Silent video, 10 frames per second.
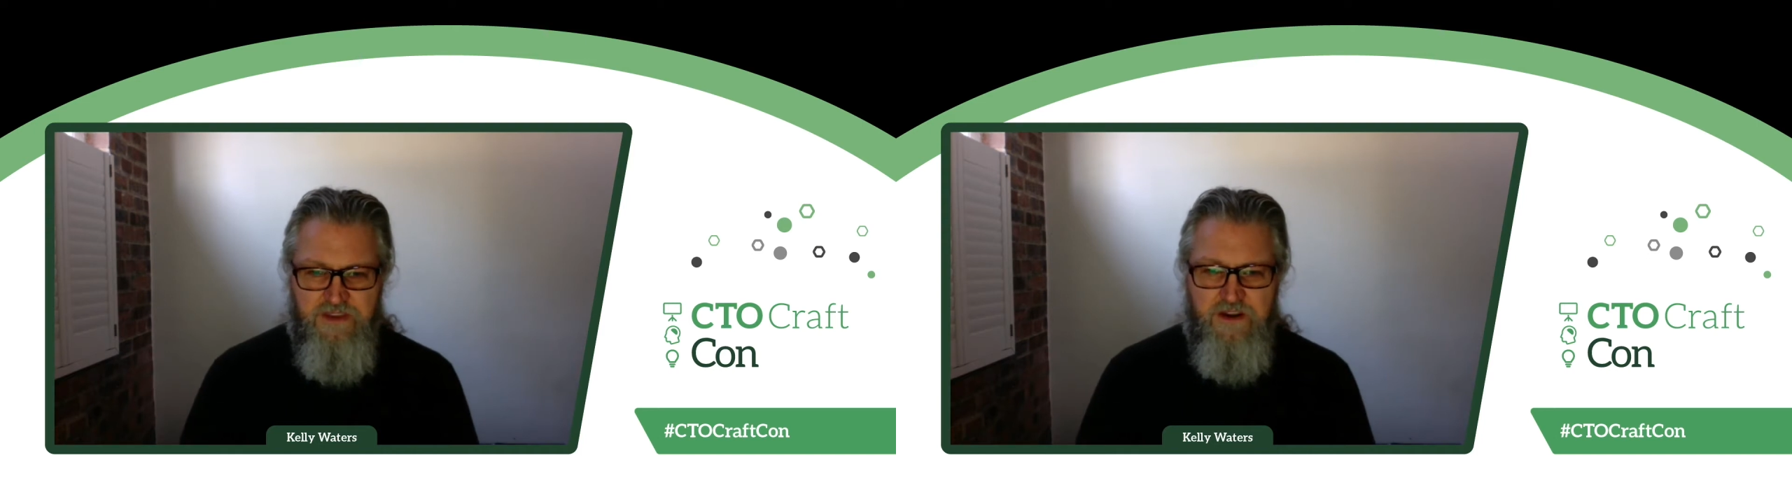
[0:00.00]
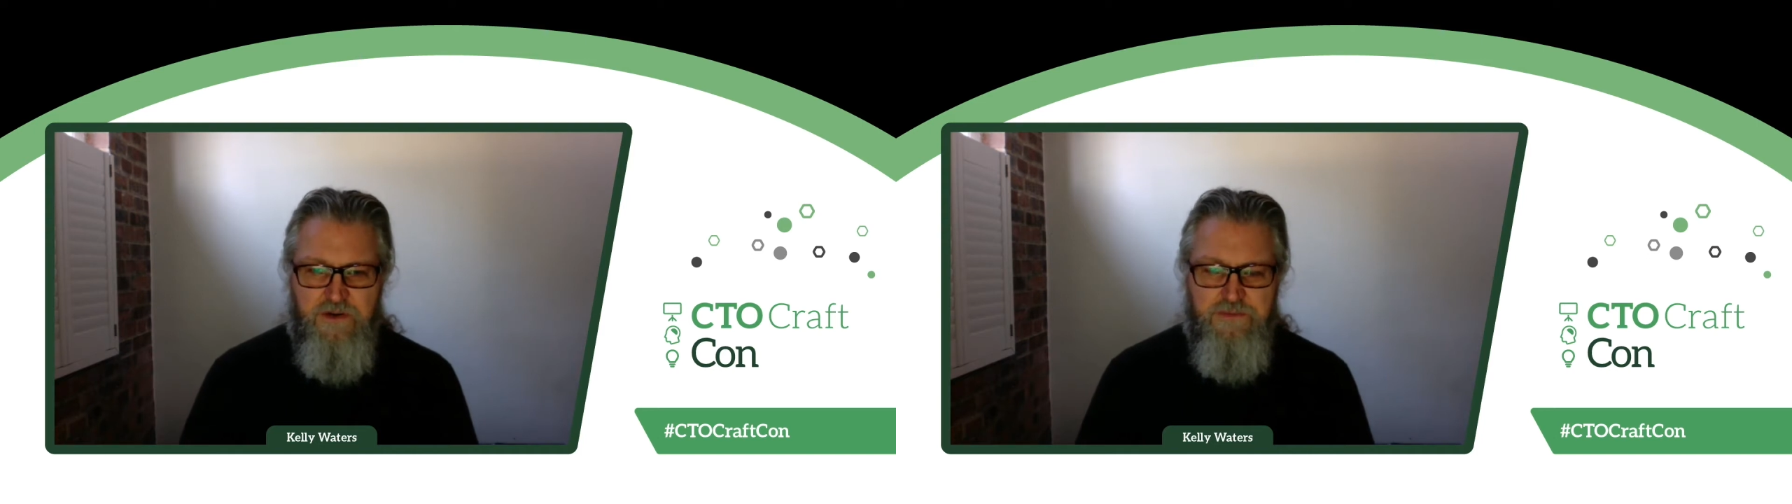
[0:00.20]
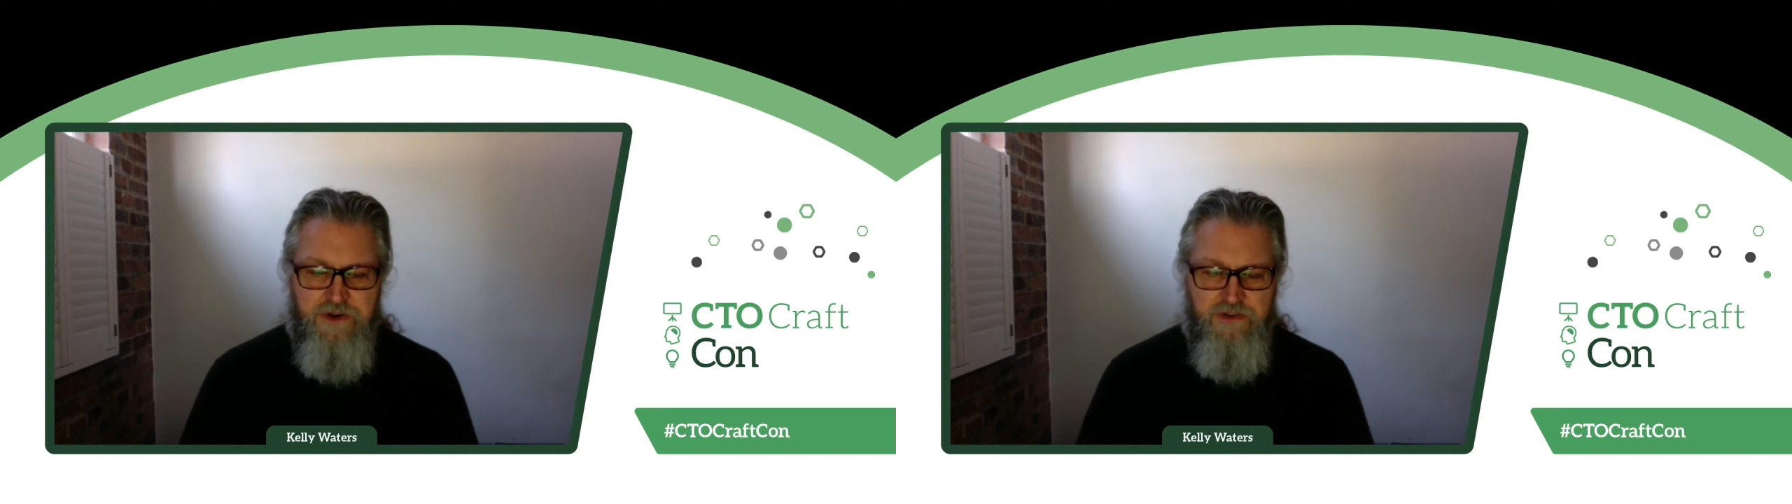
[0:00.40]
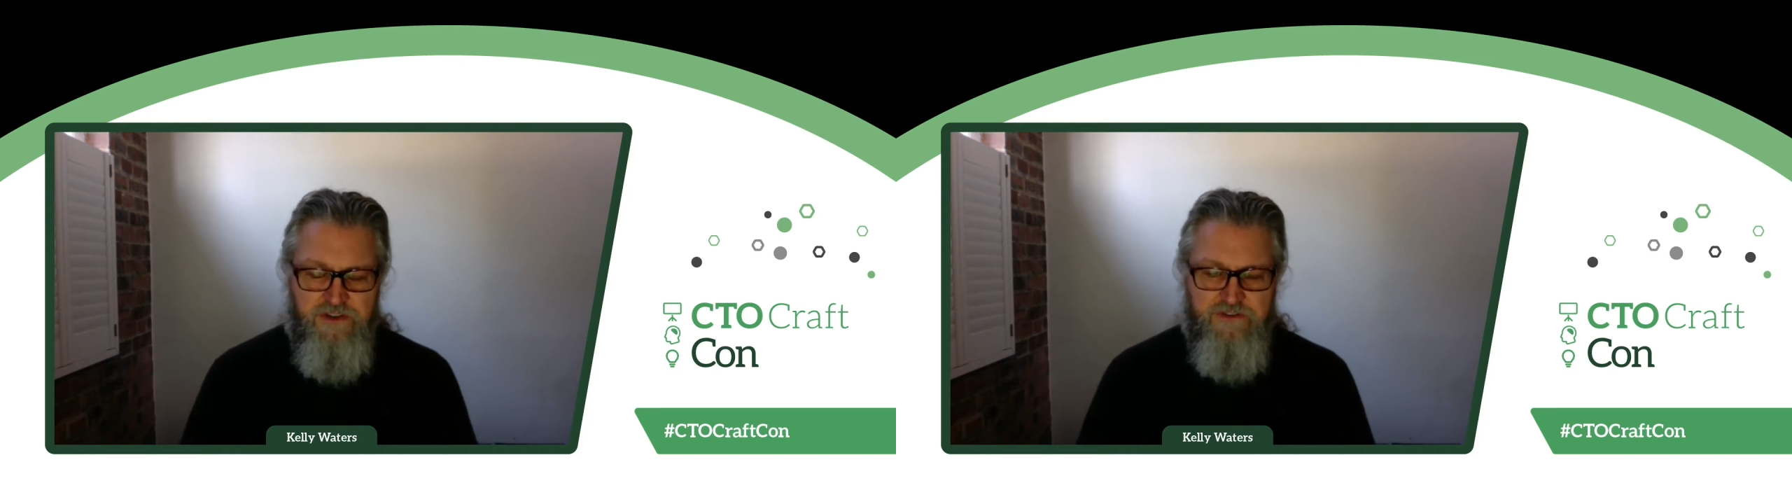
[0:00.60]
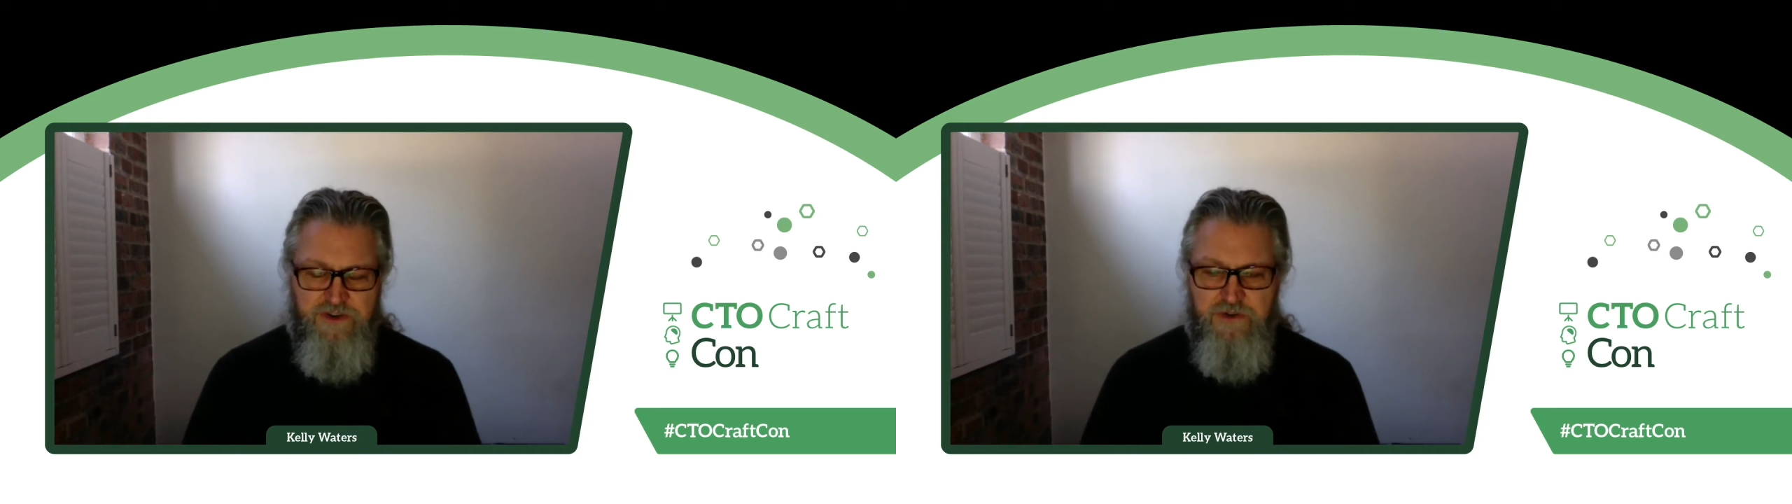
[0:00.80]
An approach
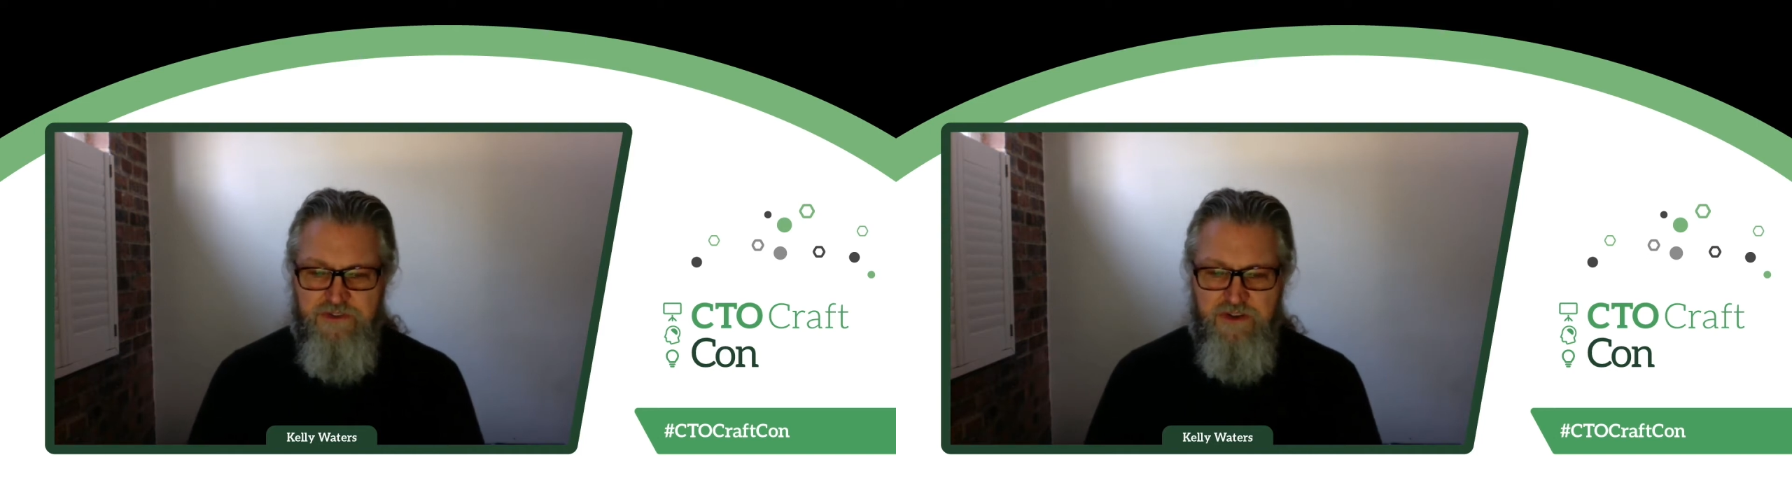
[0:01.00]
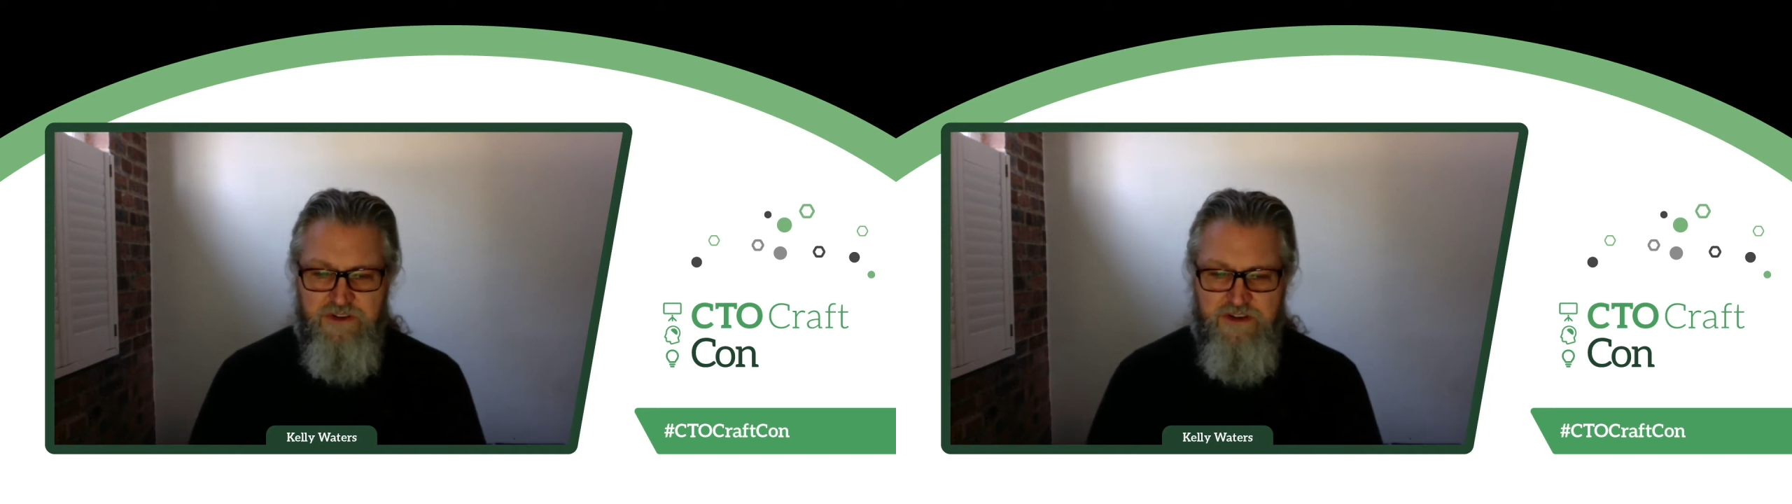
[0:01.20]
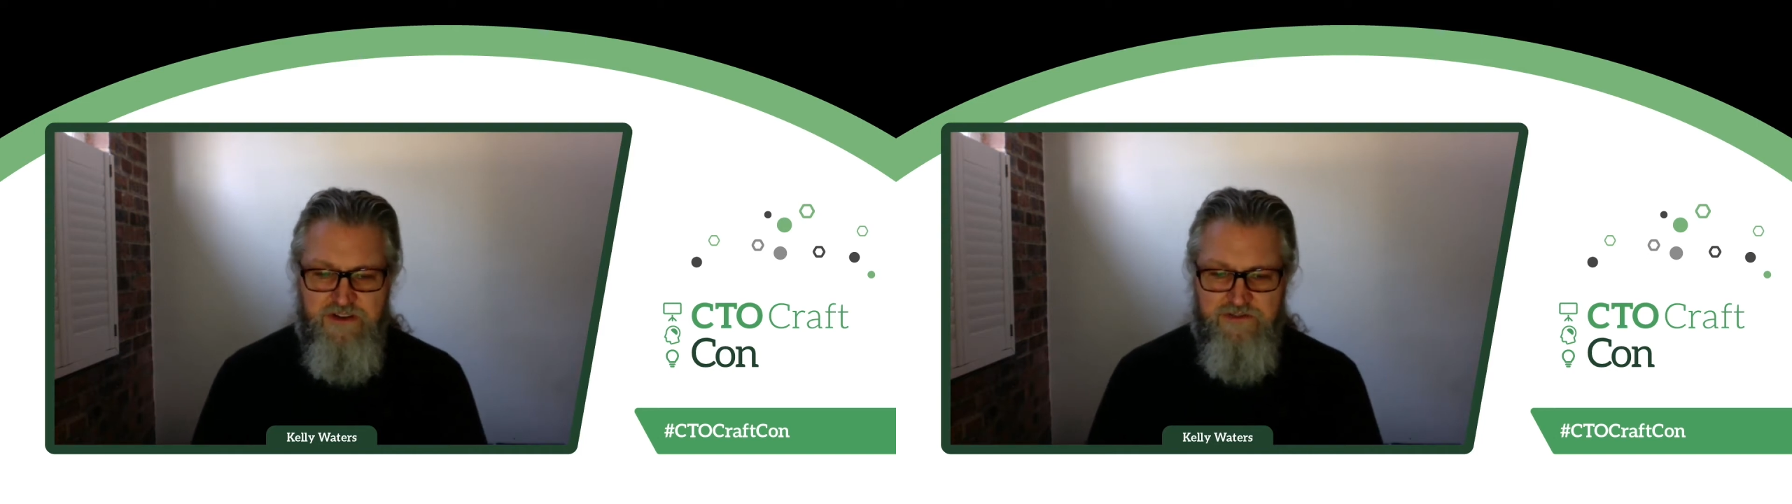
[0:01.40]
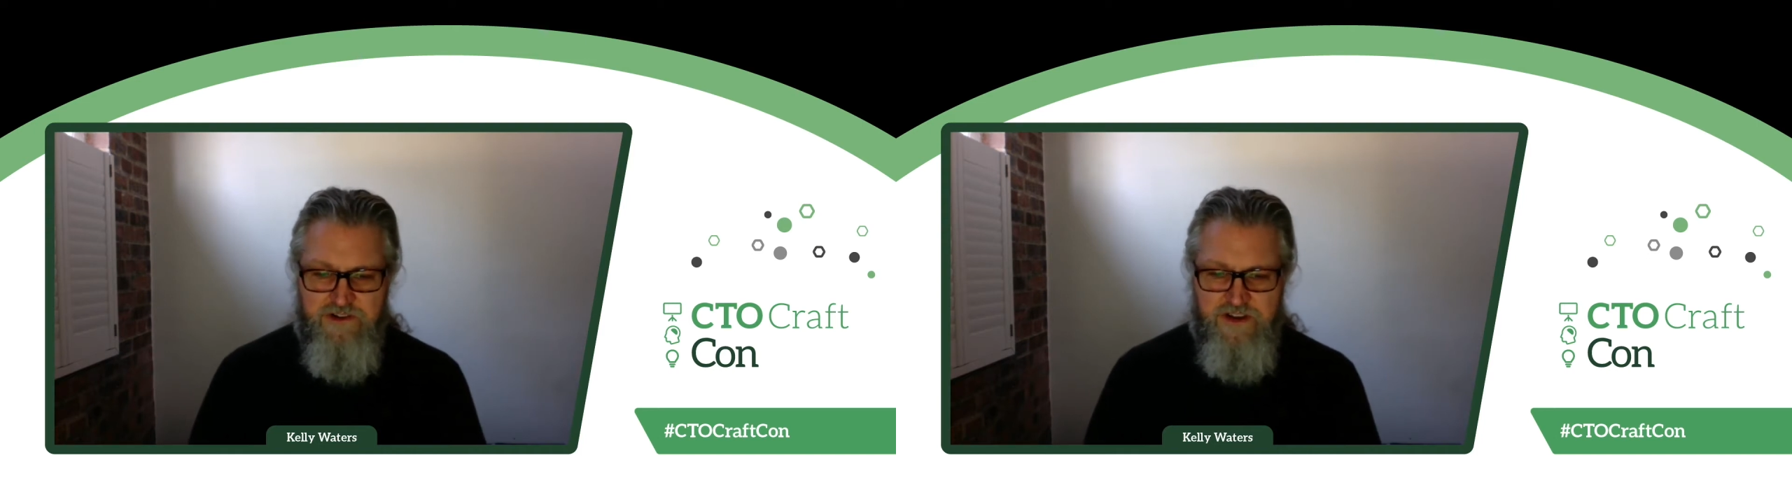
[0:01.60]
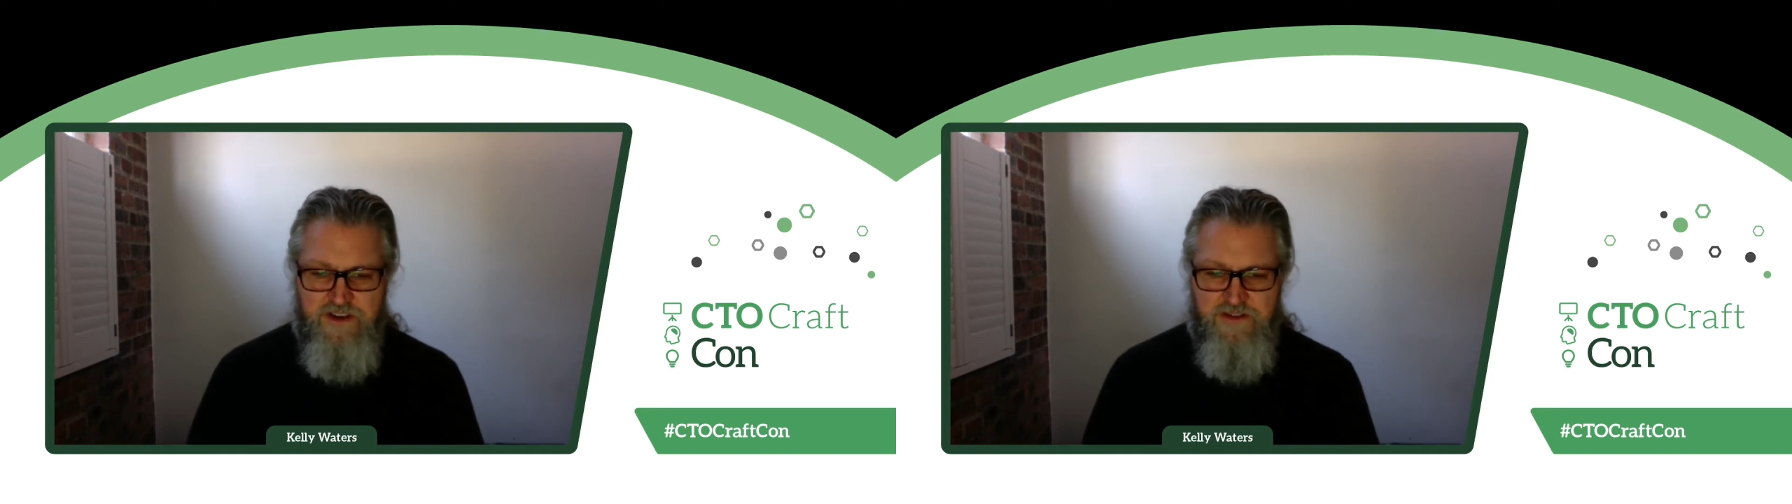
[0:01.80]
that's focused on
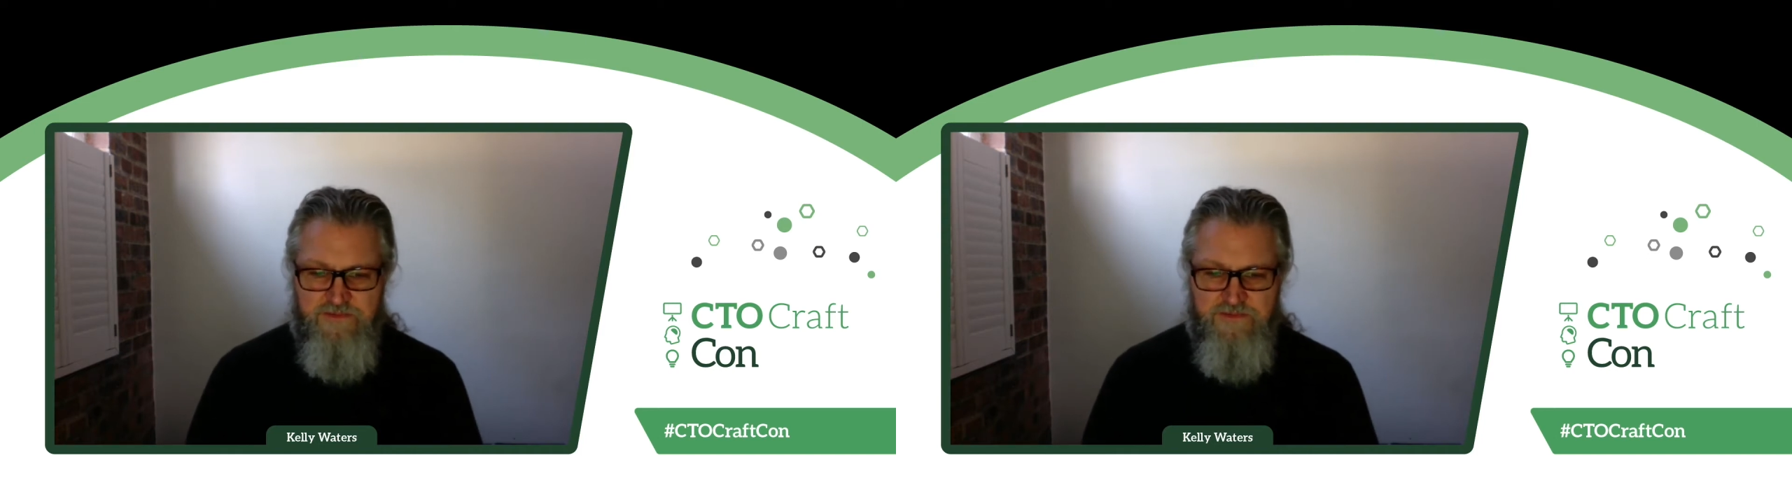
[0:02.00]
delivery